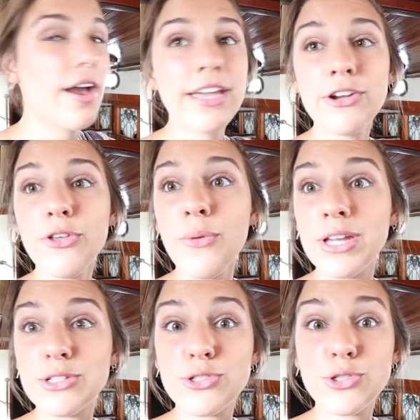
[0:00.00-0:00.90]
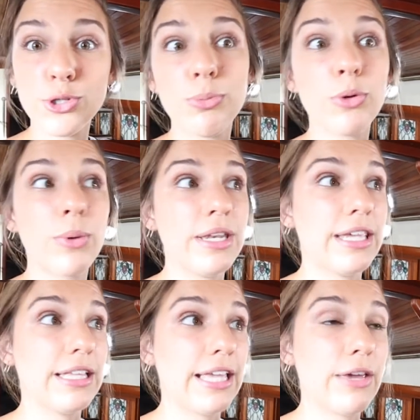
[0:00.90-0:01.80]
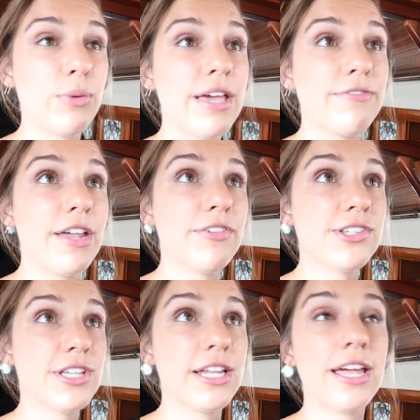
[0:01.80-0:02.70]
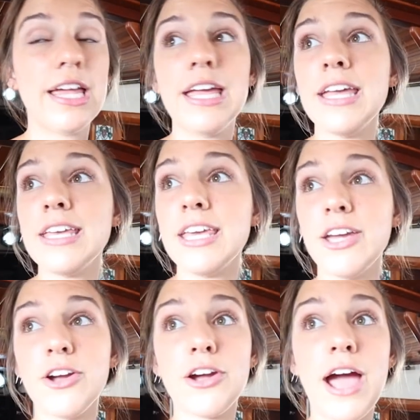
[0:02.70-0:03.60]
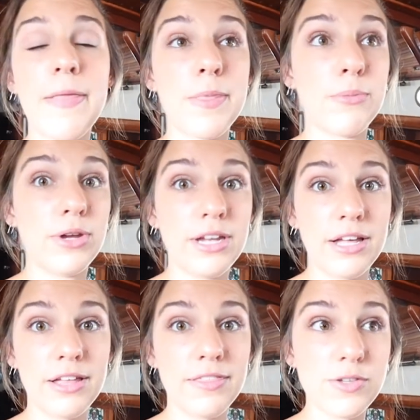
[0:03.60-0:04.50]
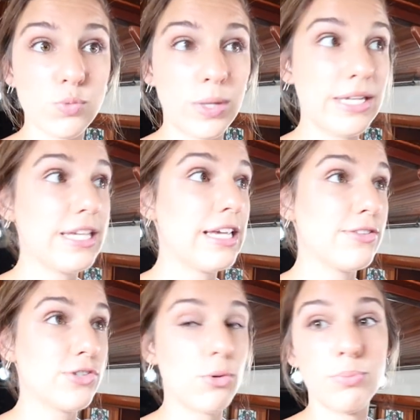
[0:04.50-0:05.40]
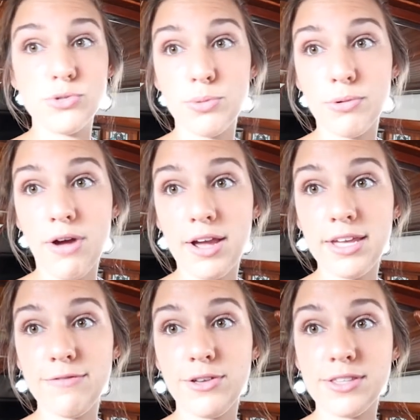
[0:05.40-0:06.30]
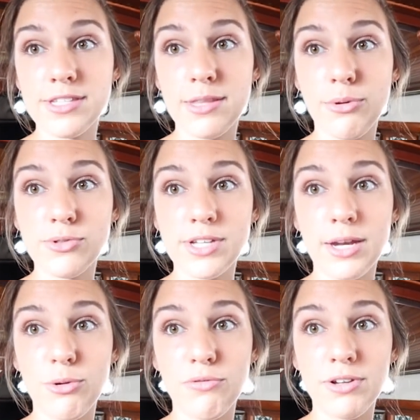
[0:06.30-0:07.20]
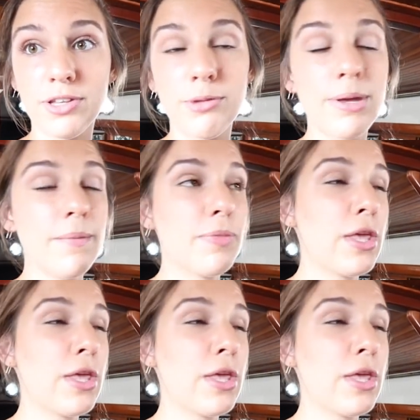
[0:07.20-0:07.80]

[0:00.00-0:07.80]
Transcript: got here though and it's super windy like we have never seen it here at the marina this windy and so super rocky if you can see the boat's kind of moving a little bit